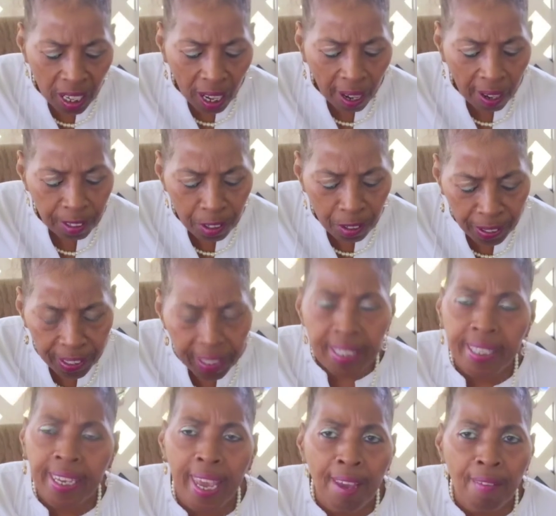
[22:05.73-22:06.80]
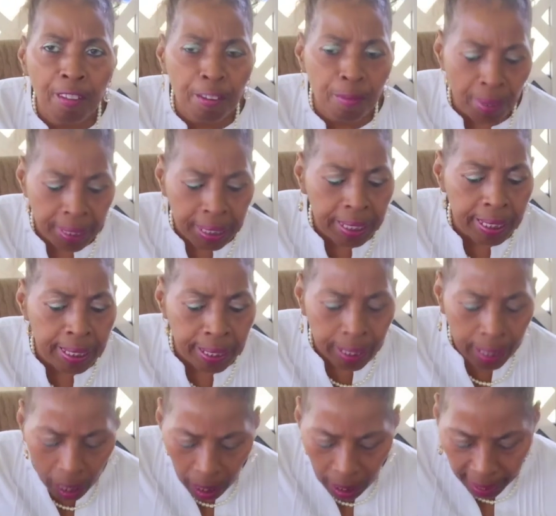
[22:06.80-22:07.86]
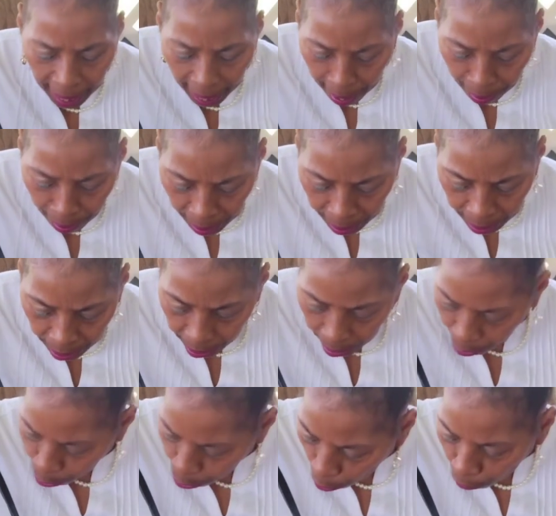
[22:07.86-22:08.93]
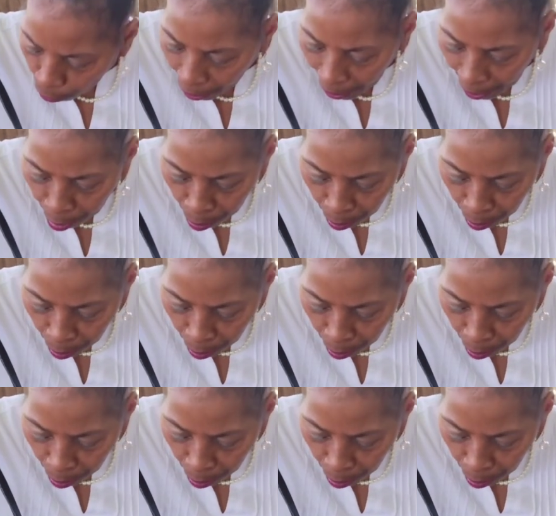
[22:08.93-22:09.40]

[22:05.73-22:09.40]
I was going to say canvas, but it is not canvas. It's a soft leather